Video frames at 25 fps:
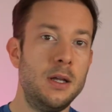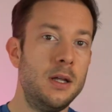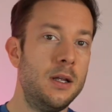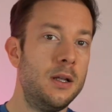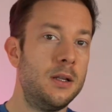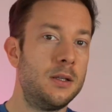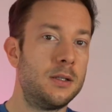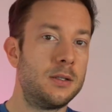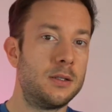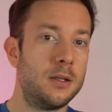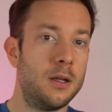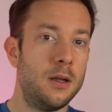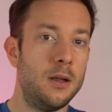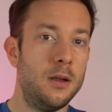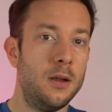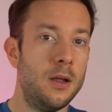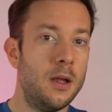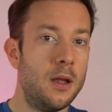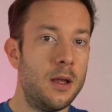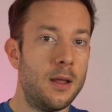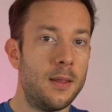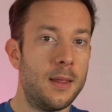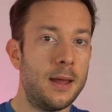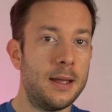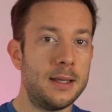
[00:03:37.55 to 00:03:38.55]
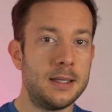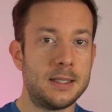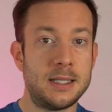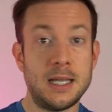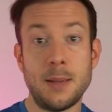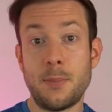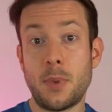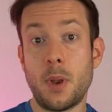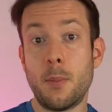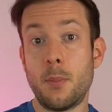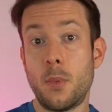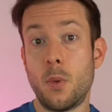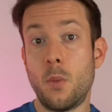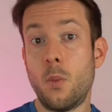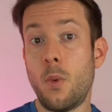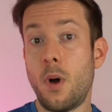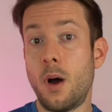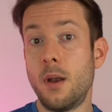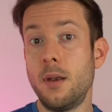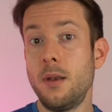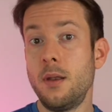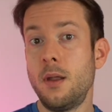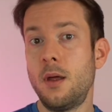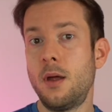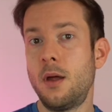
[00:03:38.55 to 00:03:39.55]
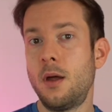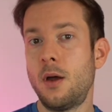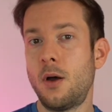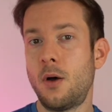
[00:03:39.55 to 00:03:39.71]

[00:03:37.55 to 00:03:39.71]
So that is tip number 1